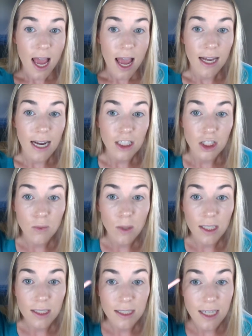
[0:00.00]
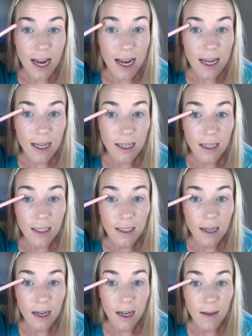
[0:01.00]
And I just want to stay in,
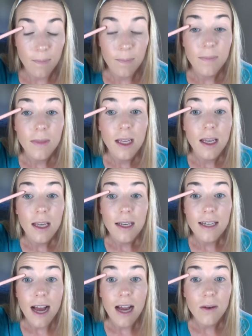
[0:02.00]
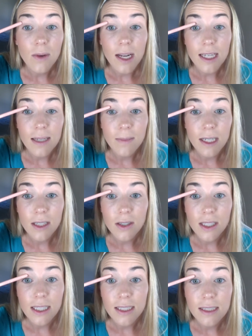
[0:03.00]
not right in my
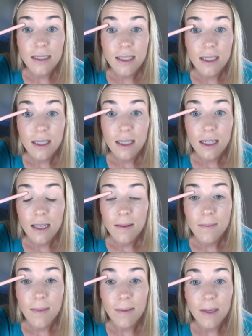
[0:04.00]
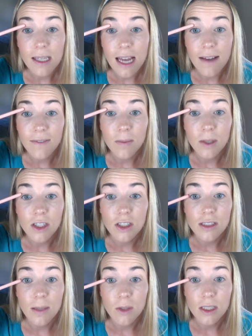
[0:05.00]
crease, maybe have the brush
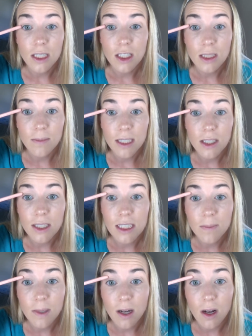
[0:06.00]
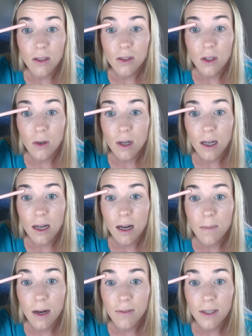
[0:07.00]
somewhat touching my crease, but also
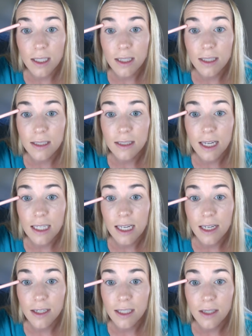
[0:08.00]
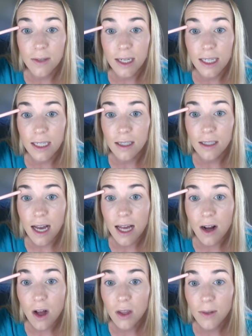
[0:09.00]
above it, in this kind of area right here. Not
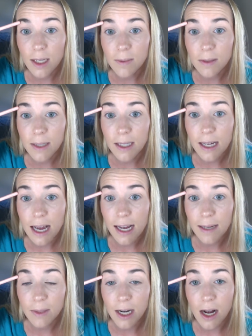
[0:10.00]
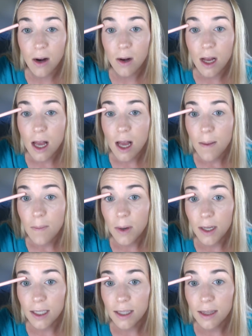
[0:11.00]
all the way up to my eyebrow,
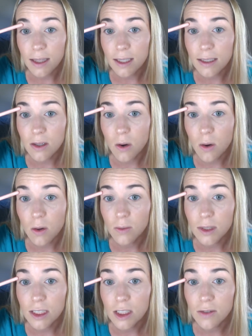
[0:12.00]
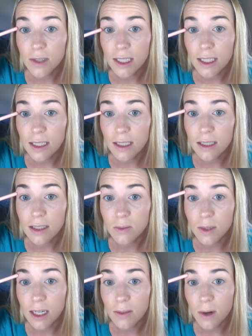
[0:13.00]
but in this whole region right here is
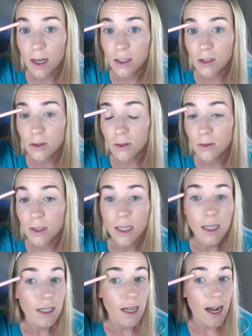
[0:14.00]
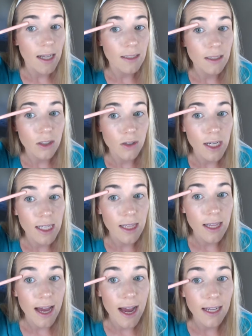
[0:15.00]
where I want to
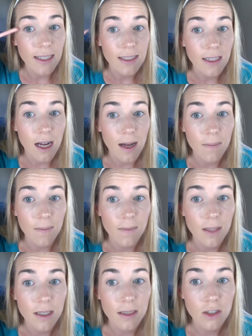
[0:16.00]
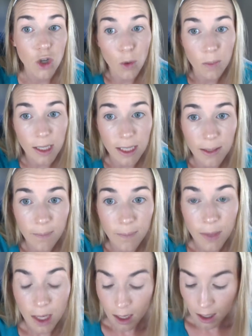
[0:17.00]
concentrate that taupey,
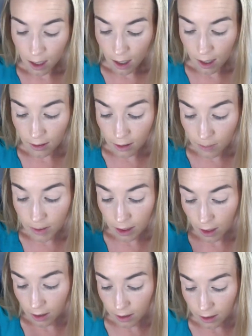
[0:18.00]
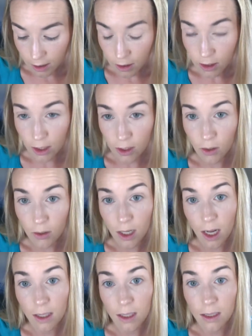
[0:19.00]
a little bit darker than your skin tone
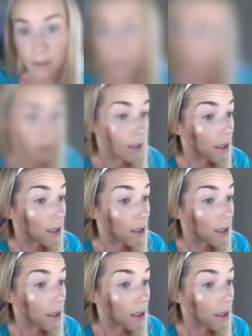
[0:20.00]
color look.